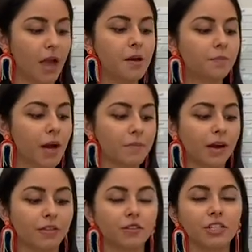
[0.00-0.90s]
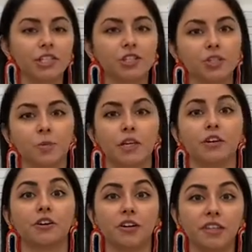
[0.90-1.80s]
My mother teaches me
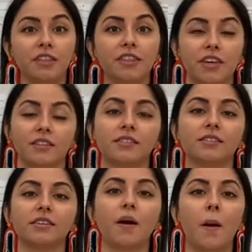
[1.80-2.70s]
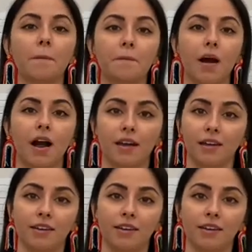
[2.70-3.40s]
good things, My.